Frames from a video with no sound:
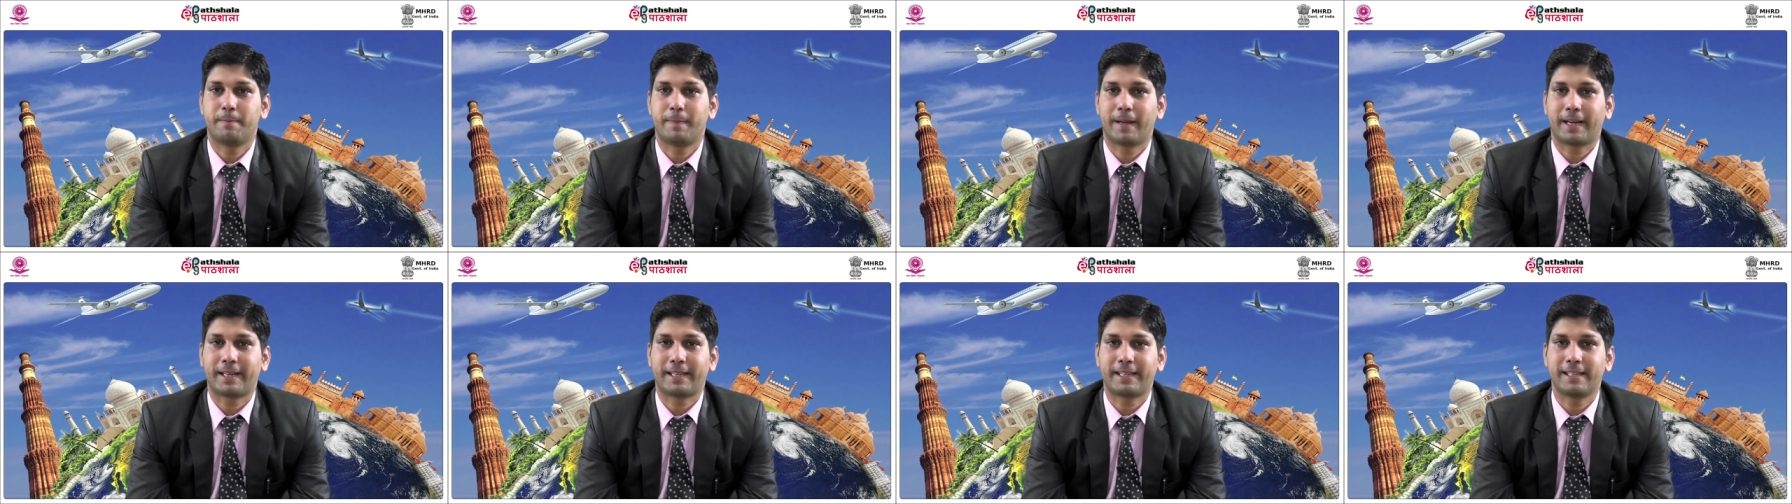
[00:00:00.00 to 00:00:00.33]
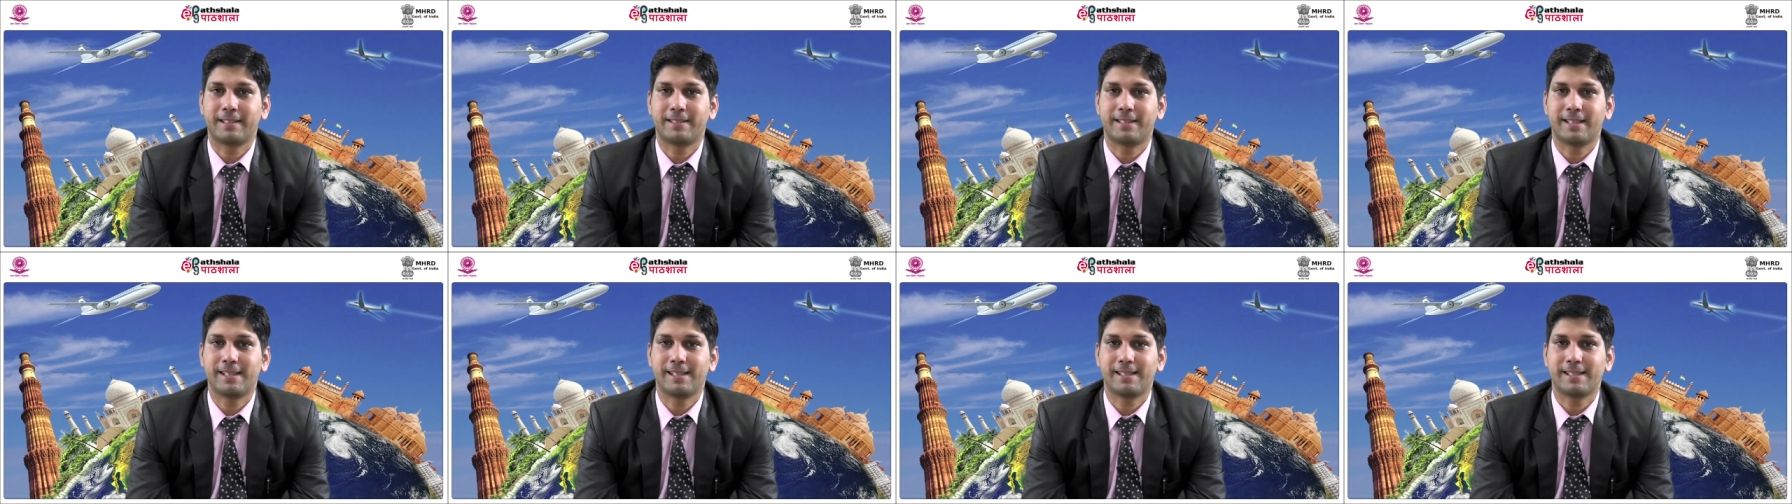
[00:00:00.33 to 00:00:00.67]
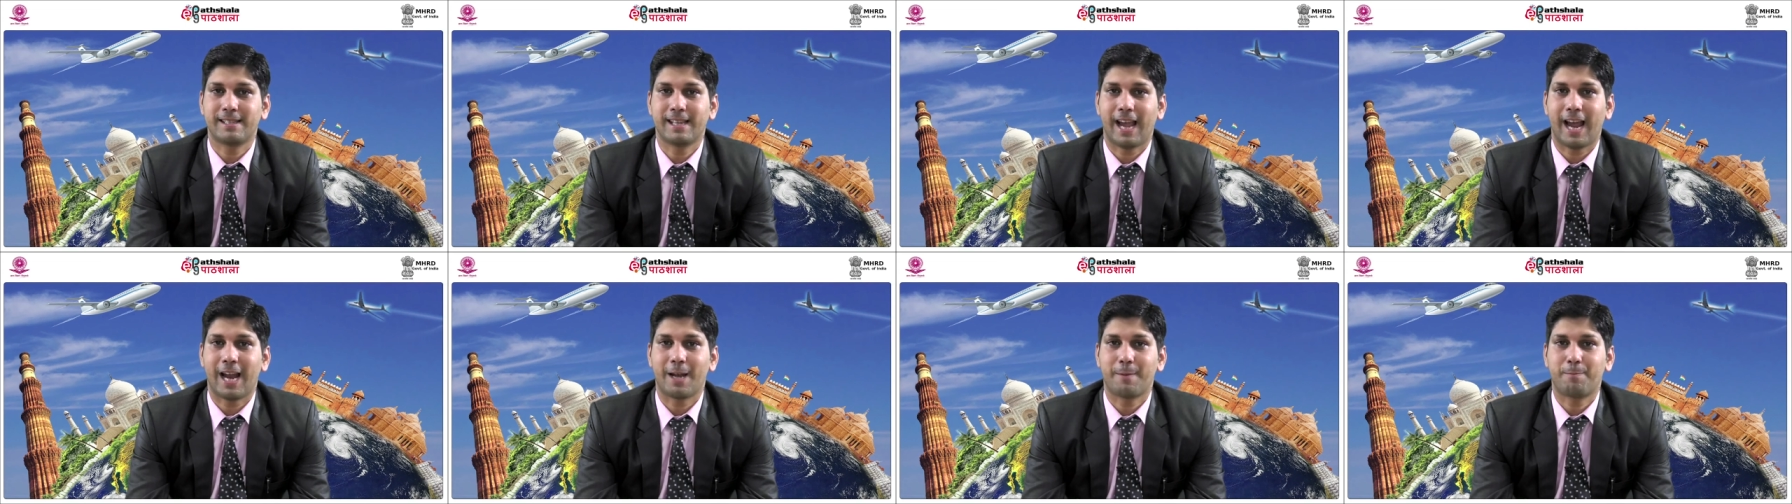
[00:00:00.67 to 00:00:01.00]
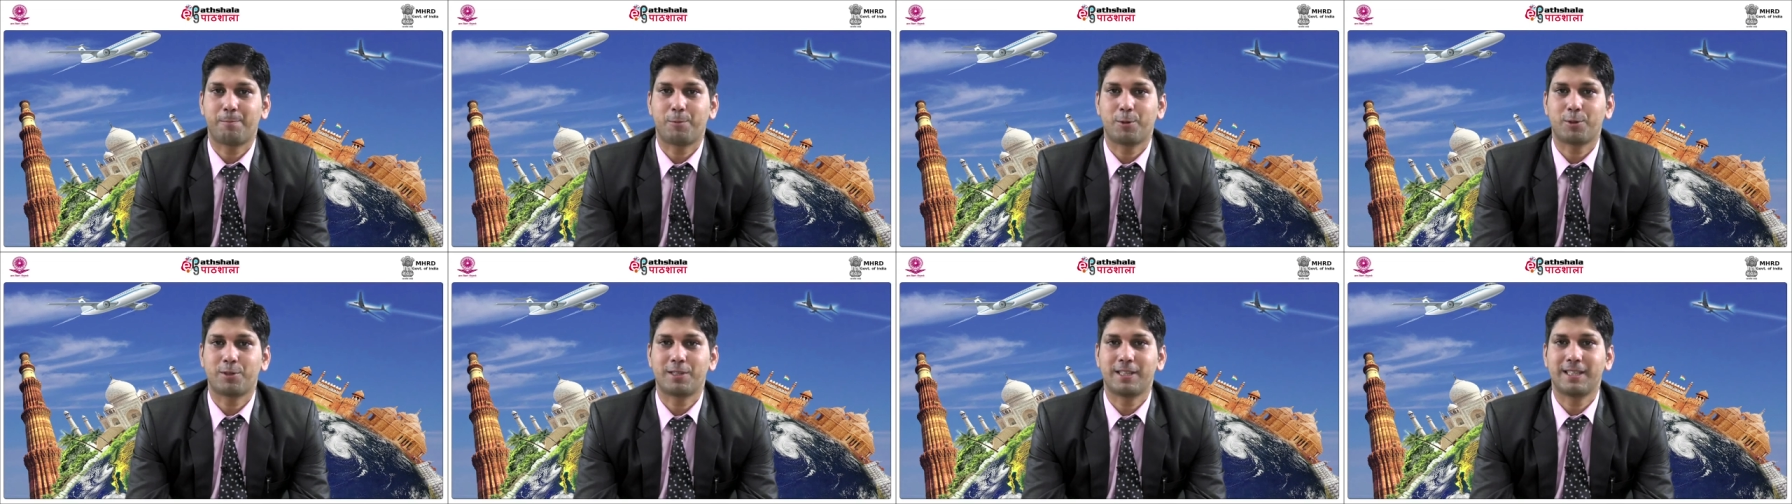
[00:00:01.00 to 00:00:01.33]
practices and
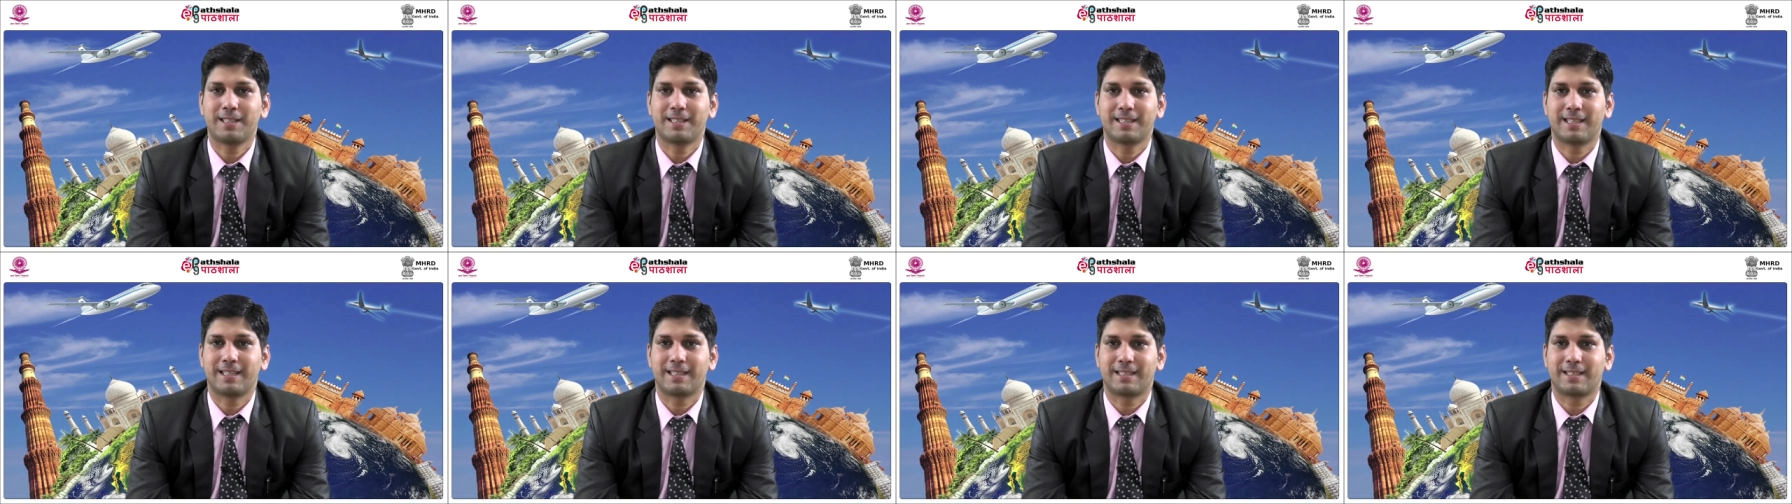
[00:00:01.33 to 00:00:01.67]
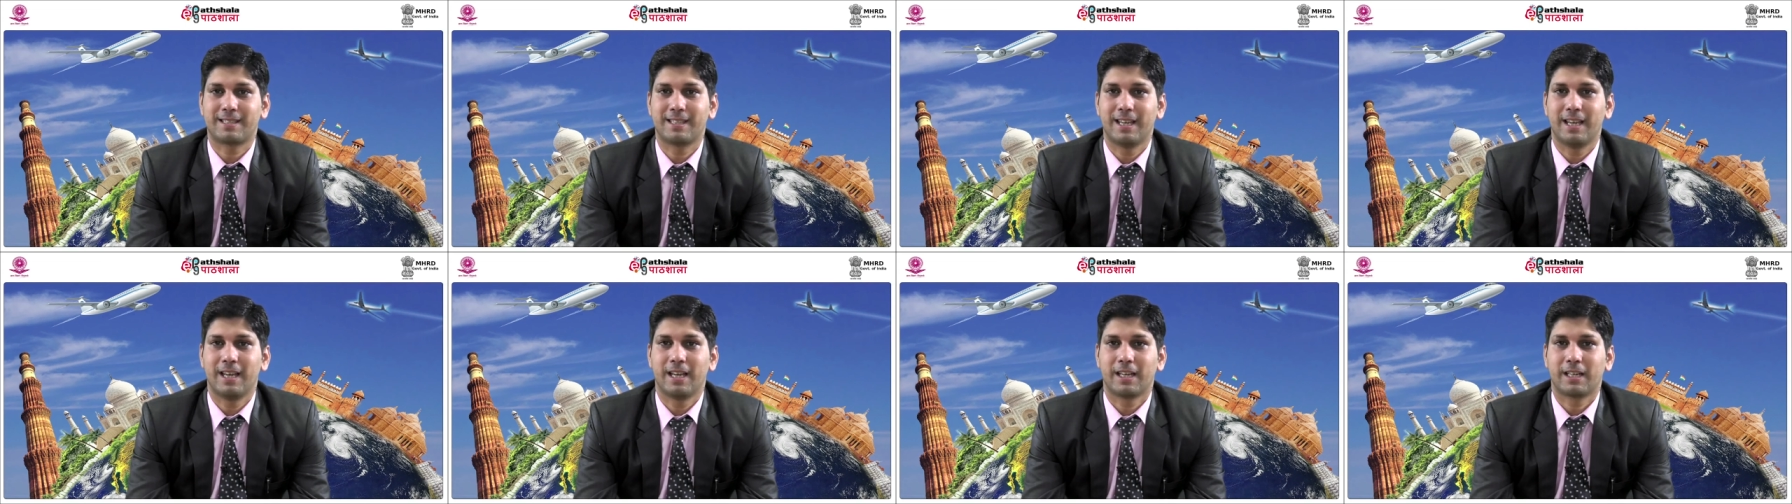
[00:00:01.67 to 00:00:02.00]
procedures